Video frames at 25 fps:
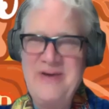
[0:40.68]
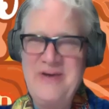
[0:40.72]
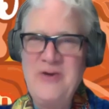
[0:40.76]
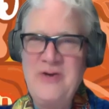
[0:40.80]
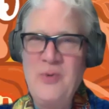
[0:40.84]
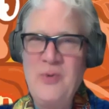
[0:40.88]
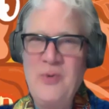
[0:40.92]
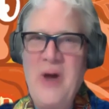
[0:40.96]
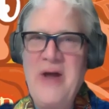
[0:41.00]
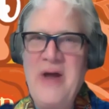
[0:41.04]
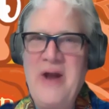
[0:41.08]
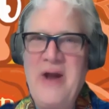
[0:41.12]

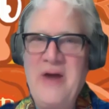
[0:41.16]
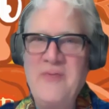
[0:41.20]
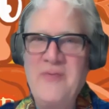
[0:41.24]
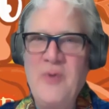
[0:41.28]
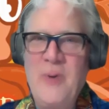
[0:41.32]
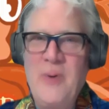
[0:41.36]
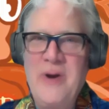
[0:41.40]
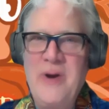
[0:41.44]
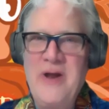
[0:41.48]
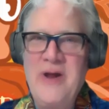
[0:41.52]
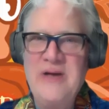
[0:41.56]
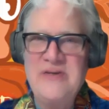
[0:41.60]
right.
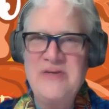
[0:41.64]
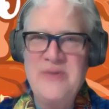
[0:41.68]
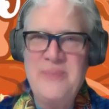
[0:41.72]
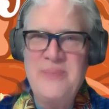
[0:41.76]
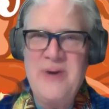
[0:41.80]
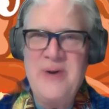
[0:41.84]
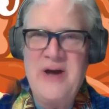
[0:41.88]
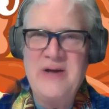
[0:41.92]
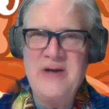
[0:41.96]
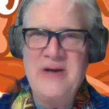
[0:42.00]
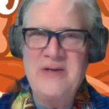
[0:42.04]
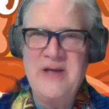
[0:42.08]
Everyone has a
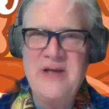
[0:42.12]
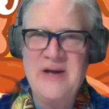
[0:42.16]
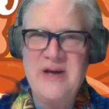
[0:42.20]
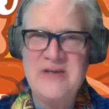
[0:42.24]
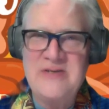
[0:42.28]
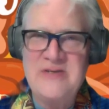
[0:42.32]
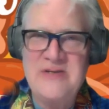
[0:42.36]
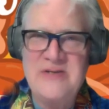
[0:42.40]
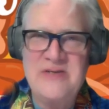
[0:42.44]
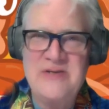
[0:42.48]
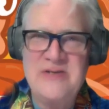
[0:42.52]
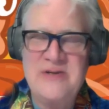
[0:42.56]

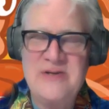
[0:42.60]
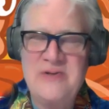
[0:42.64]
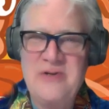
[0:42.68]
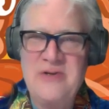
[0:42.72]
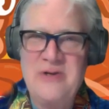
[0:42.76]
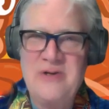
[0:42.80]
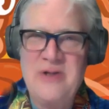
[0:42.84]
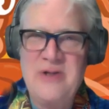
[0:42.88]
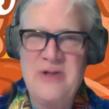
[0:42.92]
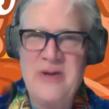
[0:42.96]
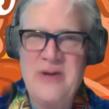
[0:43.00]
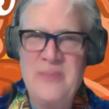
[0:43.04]
podcast. They're
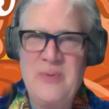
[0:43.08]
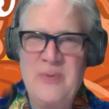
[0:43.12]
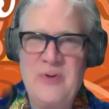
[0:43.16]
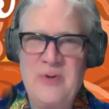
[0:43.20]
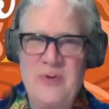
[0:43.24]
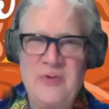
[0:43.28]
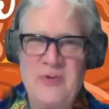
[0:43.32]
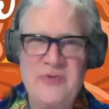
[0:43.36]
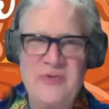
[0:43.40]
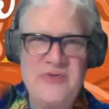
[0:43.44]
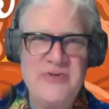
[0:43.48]
like moles.